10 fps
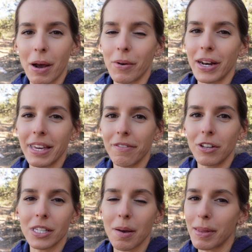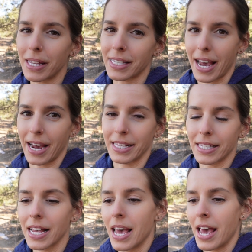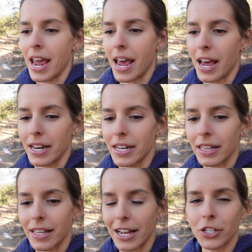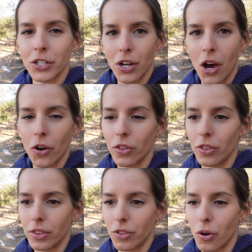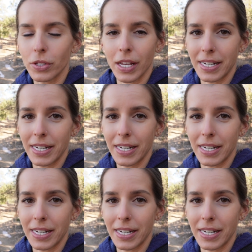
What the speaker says: I want to give you some of the science and let you know those